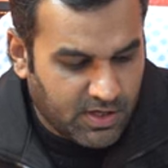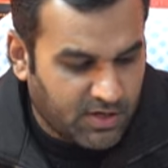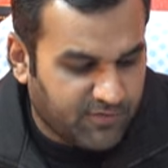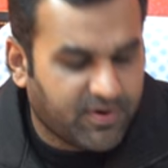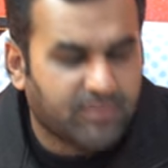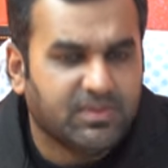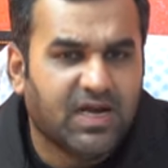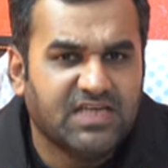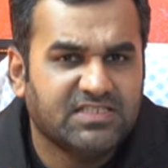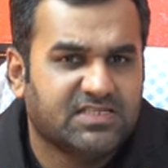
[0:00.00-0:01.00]
From the
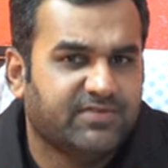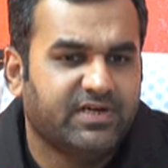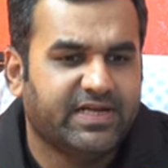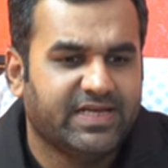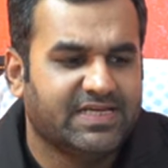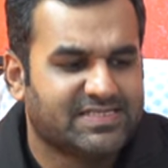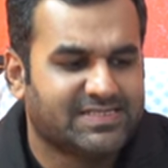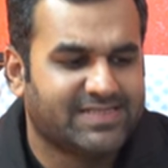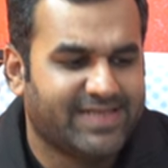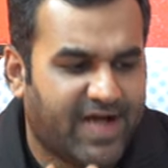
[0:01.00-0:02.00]
last several
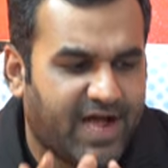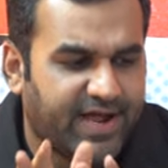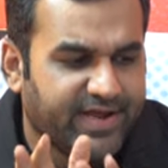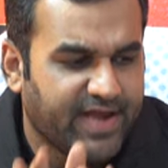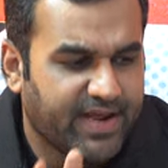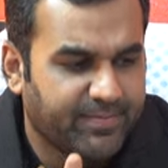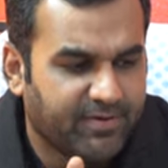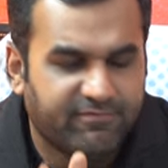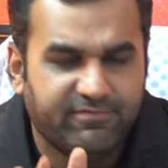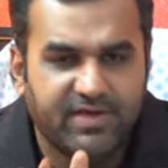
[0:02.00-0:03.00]
days, I am
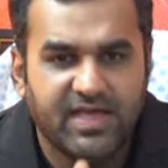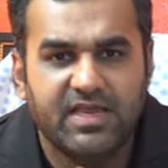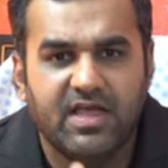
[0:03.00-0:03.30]
a very